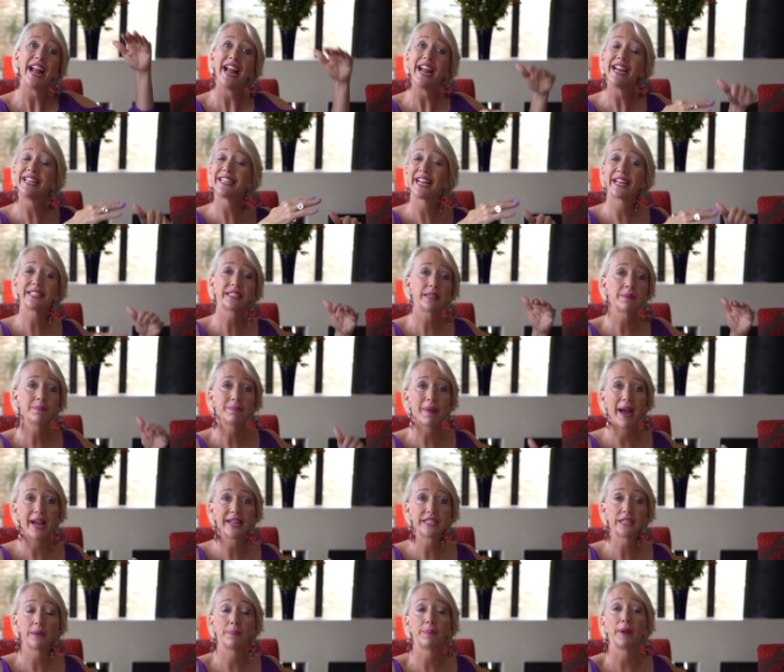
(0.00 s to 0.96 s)
it doesn't
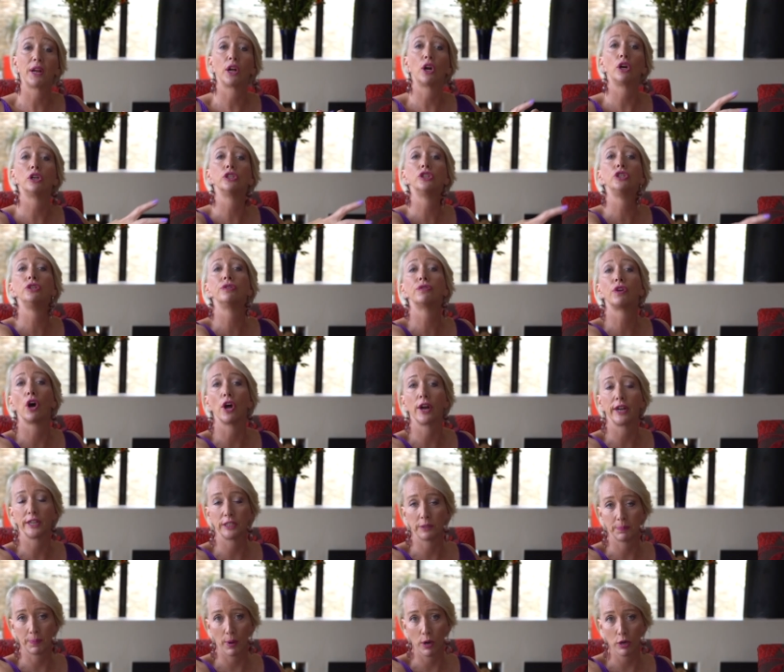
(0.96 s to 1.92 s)
matter because you've got
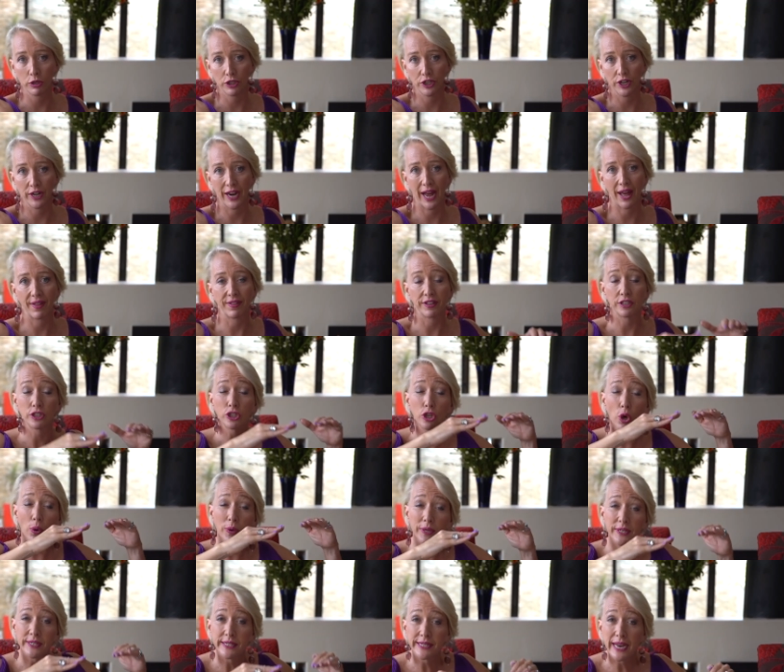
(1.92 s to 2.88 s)
exposure in others.
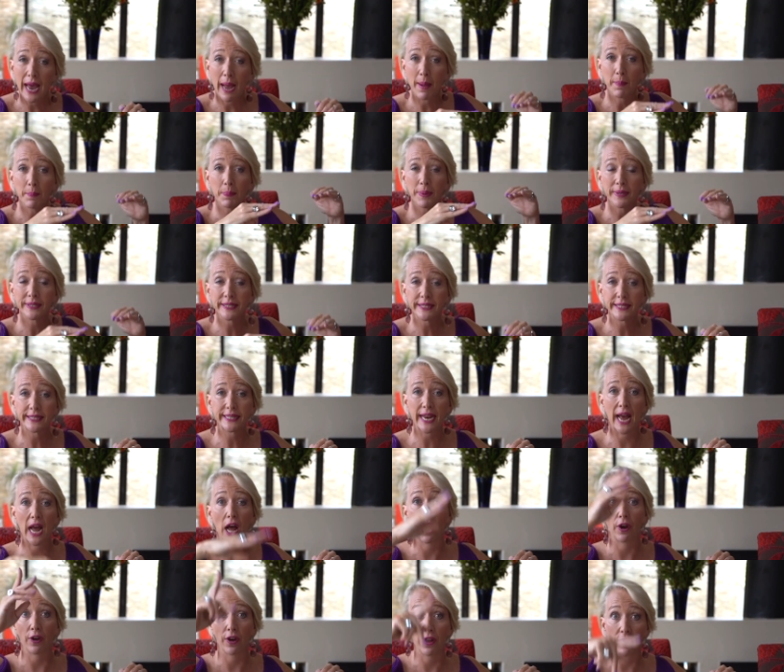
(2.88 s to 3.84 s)
So it dampens
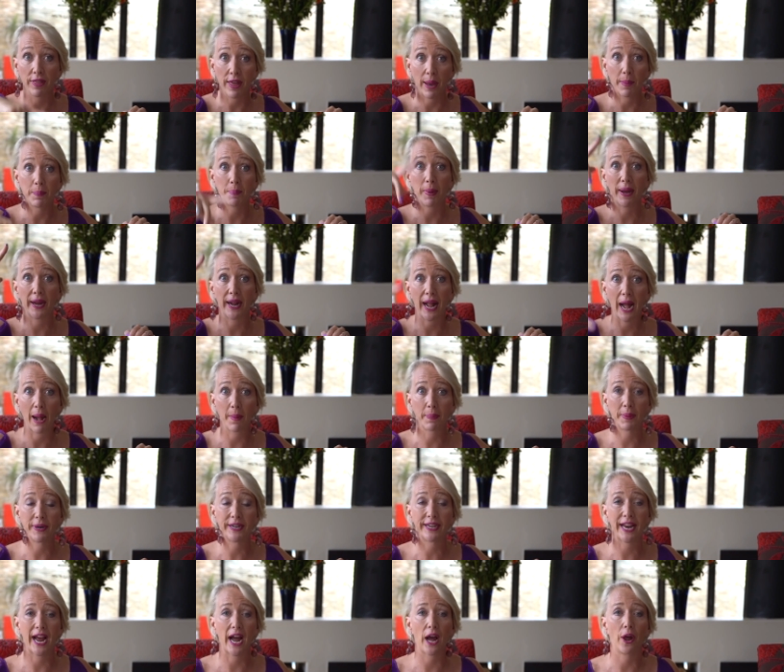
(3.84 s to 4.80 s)
down that big up
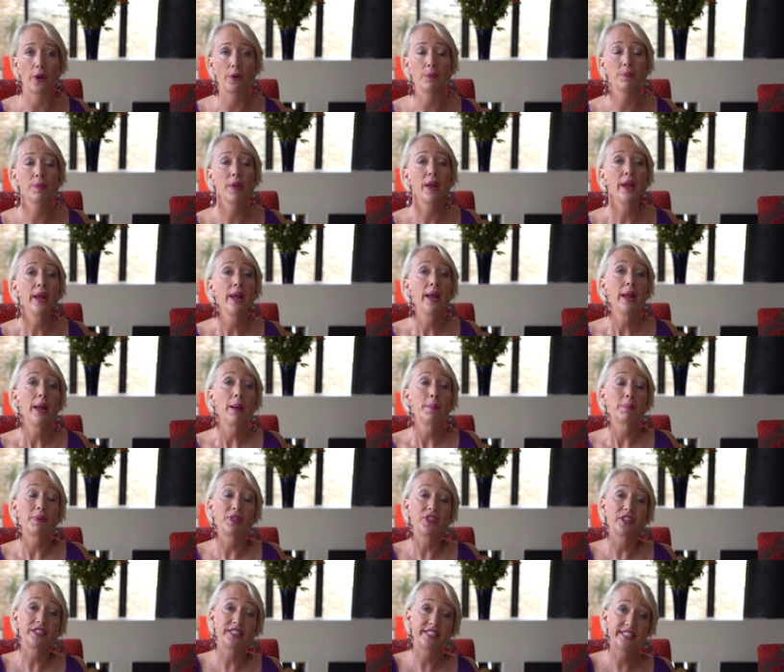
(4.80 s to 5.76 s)
and down.
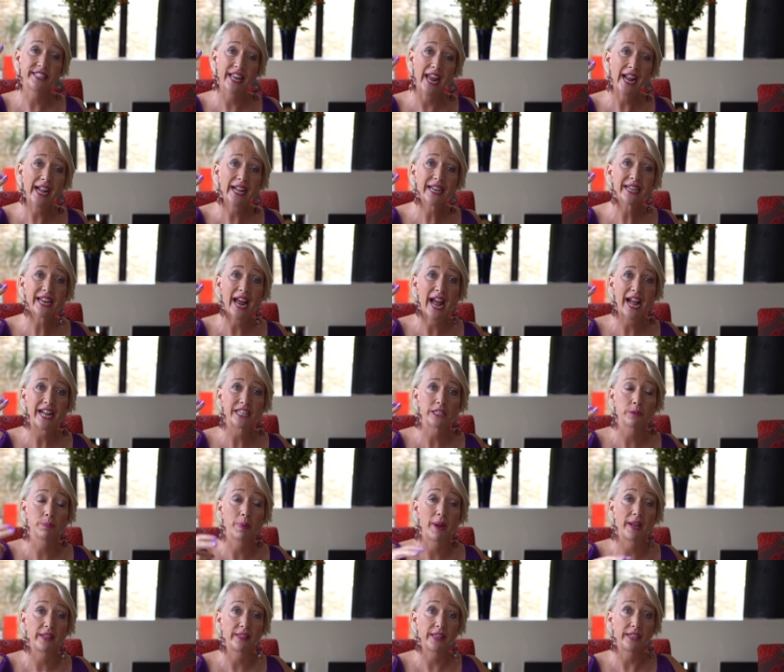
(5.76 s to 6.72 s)
But the second
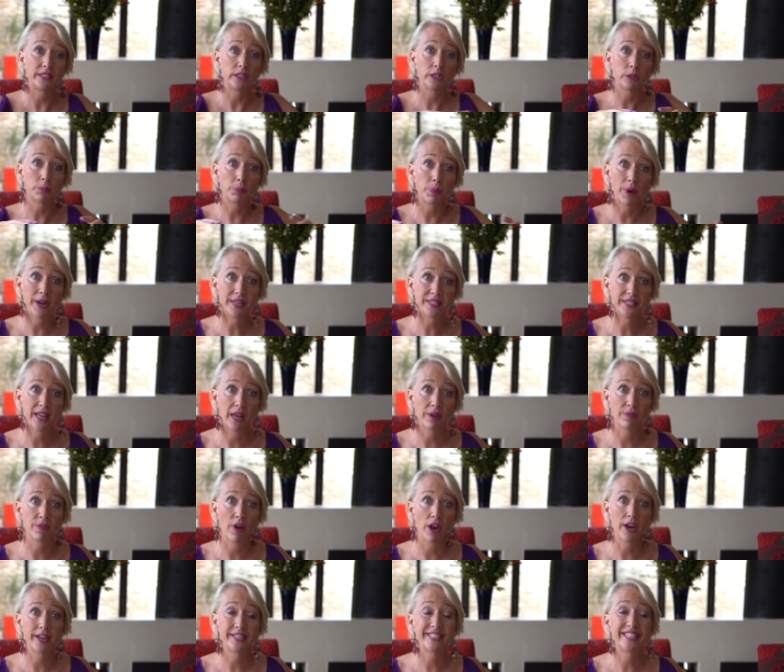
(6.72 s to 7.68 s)
aspect that spreads out
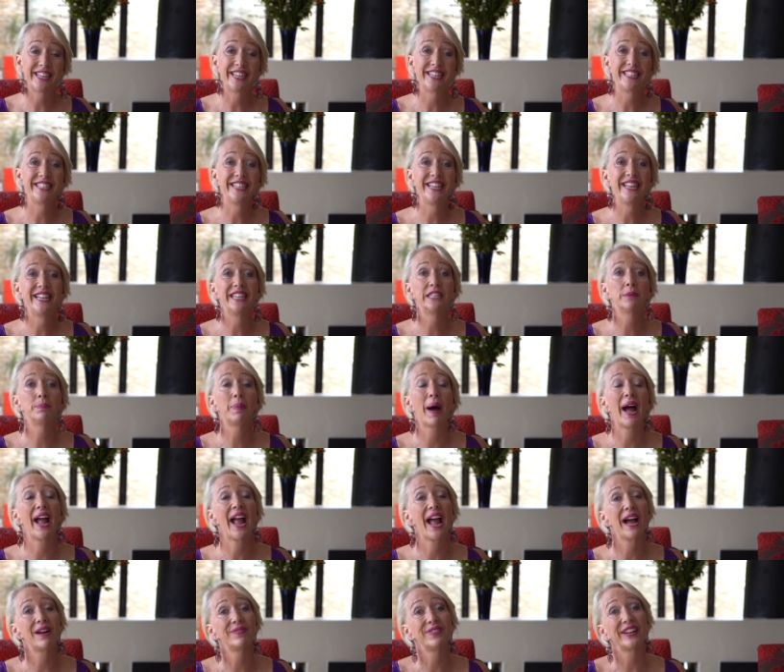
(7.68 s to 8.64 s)
volatility is
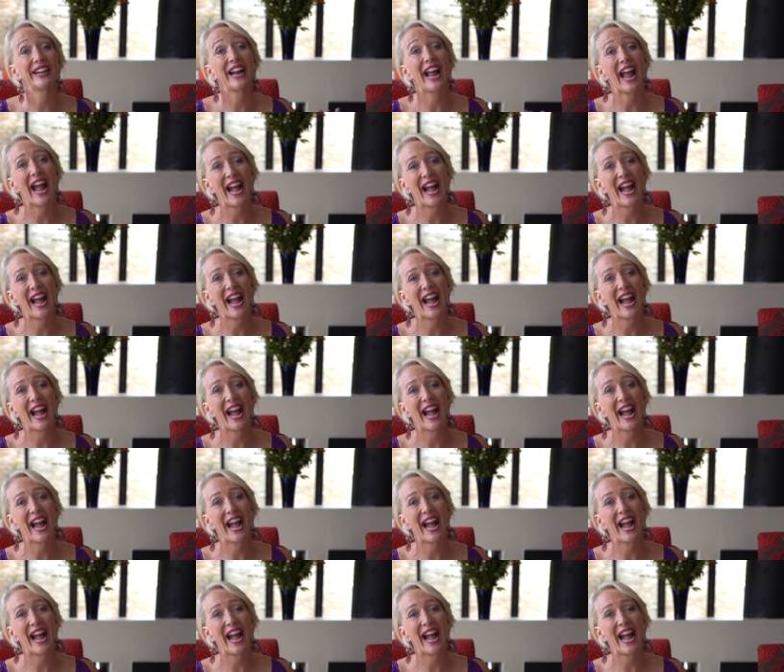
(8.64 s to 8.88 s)
by having